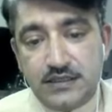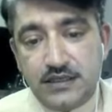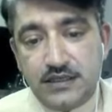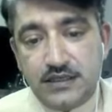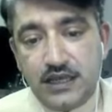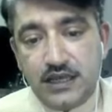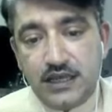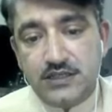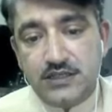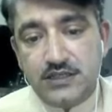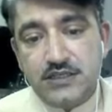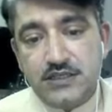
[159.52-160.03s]

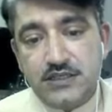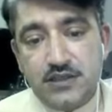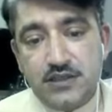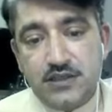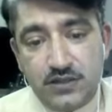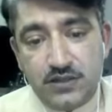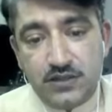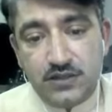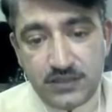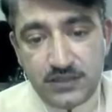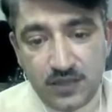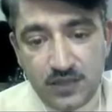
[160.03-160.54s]
ages, or
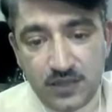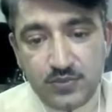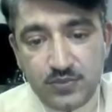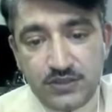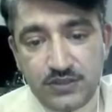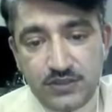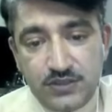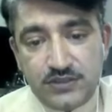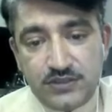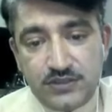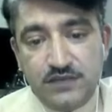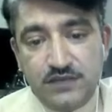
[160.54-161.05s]
the
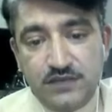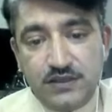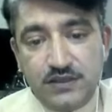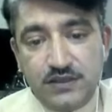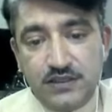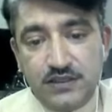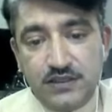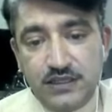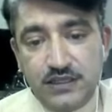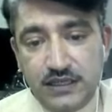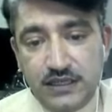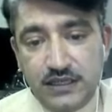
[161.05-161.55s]
samples giving
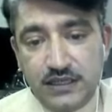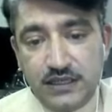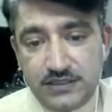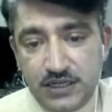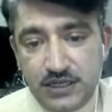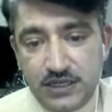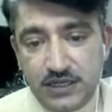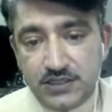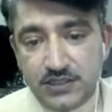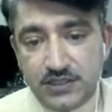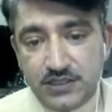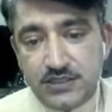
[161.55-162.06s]
the youngest
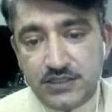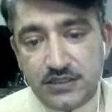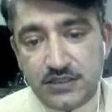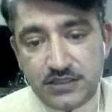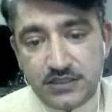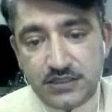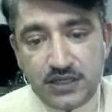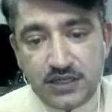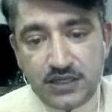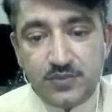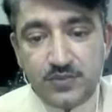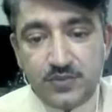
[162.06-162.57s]
ages in the
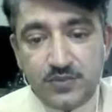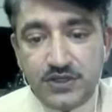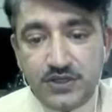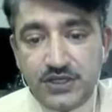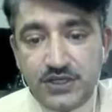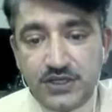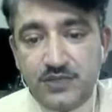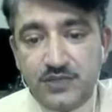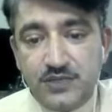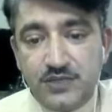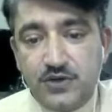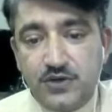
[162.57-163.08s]
scarp
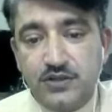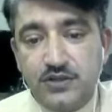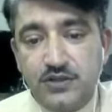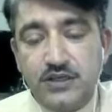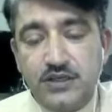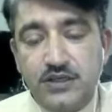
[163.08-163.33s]
retreat model.